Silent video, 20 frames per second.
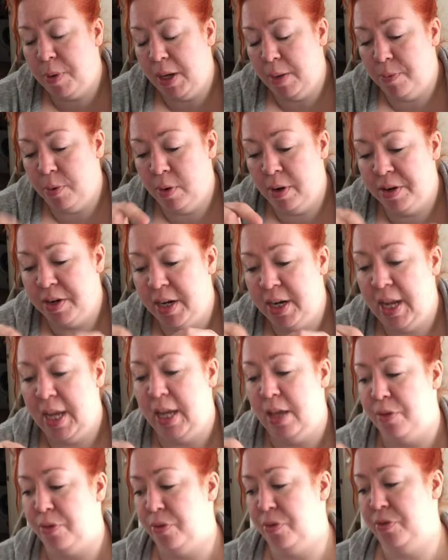people
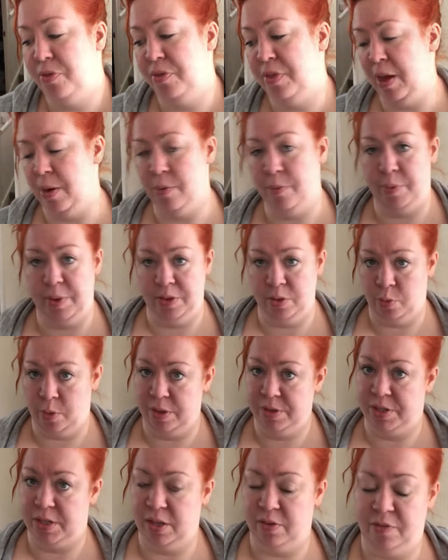underneath that would be the
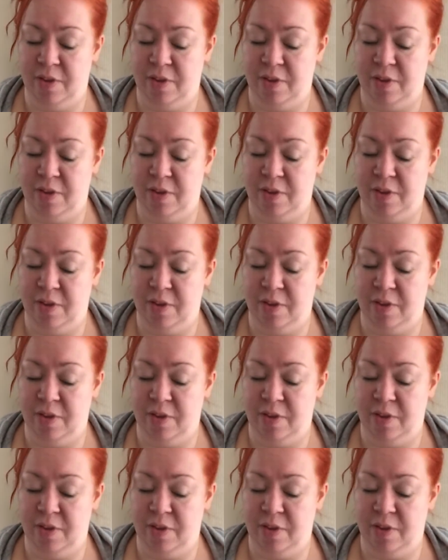ones at